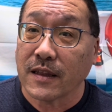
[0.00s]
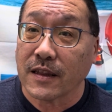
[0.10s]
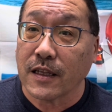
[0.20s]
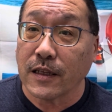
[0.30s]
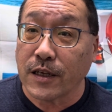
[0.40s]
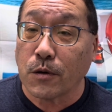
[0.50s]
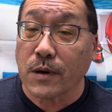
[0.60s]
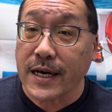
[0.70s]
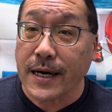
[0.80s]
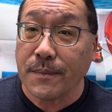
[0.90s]
The little
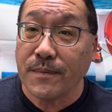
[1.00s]
cup